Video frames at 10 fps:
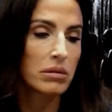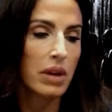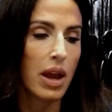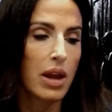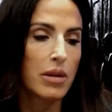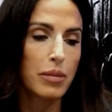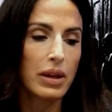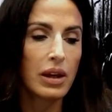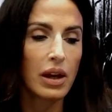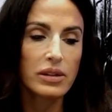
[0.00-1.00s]
And
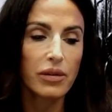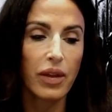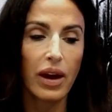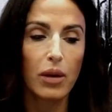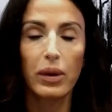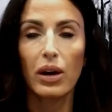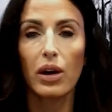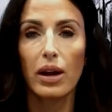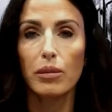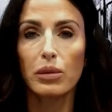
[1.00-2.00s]
because of that, we are
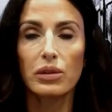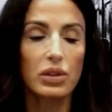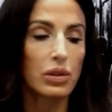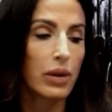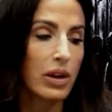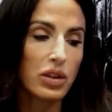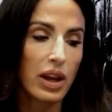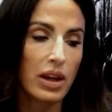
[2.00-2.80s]
able to educate